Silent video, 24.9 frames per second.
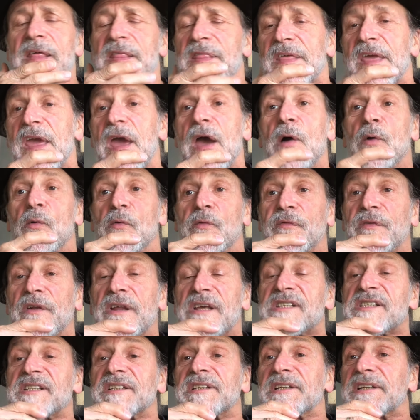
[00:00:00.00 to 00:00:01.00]
The elf
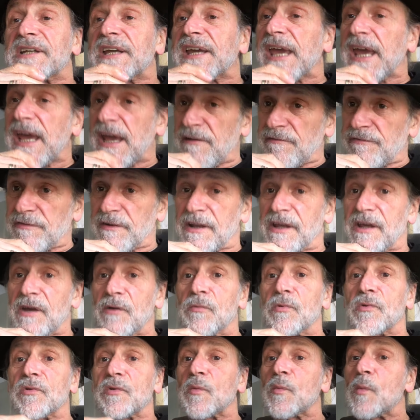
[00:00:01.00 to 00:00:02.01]
listened carefully,
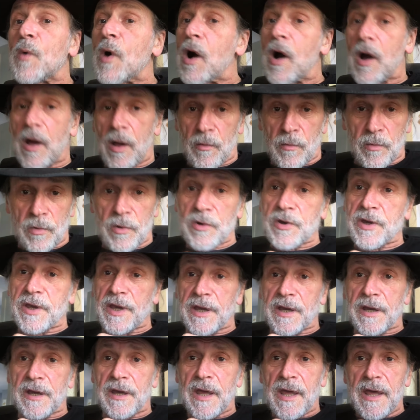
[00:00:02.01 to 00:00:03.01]
all the while
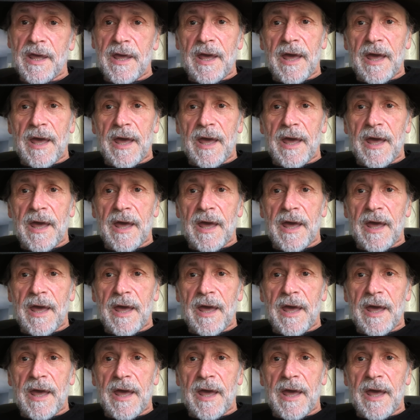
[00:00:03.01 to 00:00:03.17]
looking